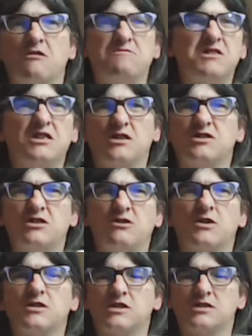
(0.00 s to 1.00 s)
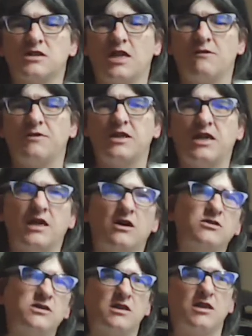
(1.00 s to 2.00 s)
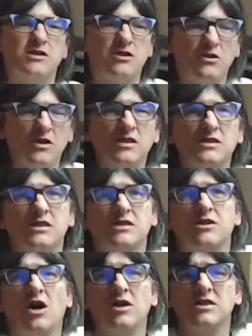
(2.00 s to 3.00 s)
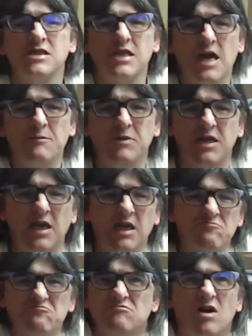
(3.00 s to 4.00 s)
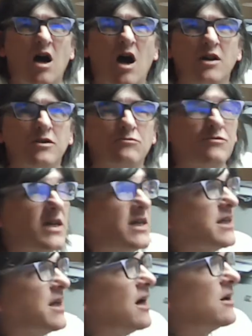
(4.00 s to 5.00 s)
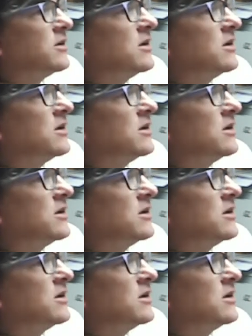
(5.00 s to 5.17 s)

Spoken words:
did I do it because it's a lovely kit, or did I do it because it's an ICM kit? Oh, I don't really know.